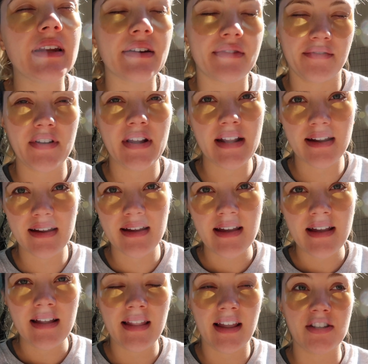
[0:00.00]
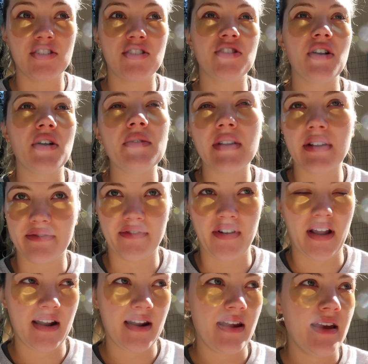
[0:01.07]
different like so
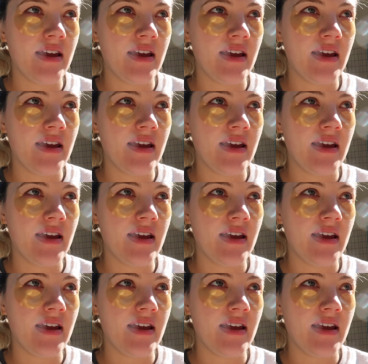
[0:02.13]
different